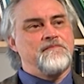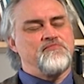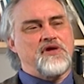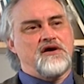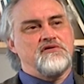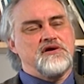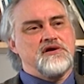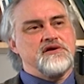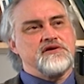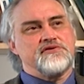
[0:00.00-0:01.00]
Now,
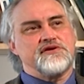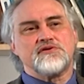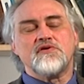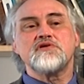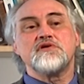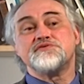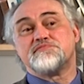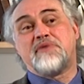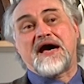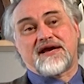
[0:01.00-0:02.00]
this all goes
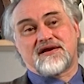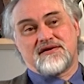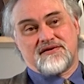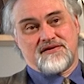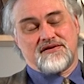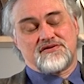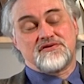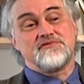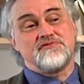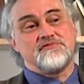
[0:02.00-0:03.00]
back
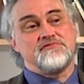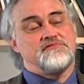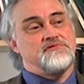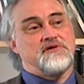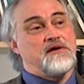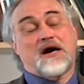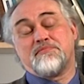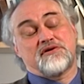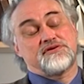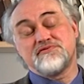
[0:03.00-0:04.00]
to
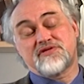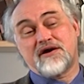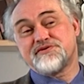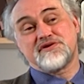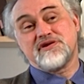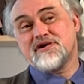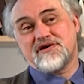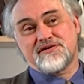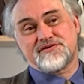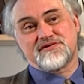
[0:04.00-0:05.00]
about 2,000
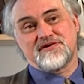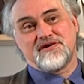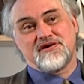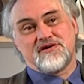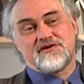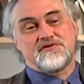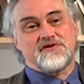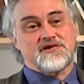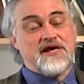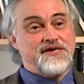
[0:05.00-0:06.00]
years to a
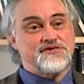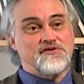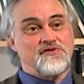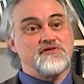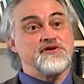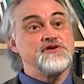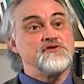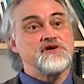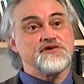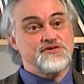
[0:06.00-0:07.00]
text called the
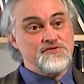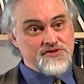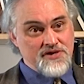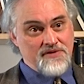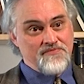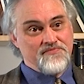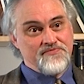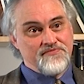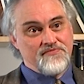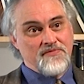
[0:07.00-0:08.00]
Yoga Sutra,
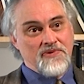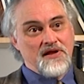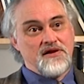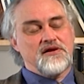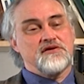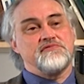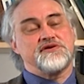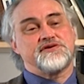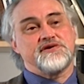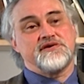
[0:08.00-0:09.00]

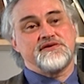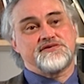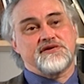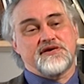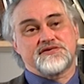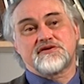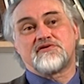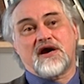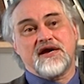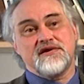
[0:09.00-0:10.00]
which is
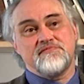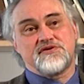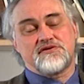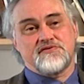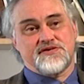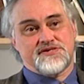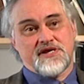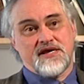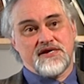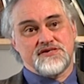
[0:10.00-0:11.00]
ascribed to a
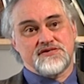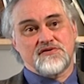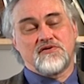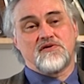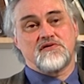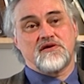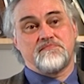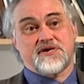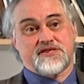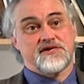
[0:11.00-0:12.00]
sage called
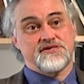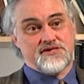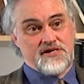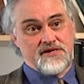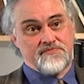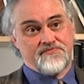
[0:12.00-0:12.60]
Patanjali.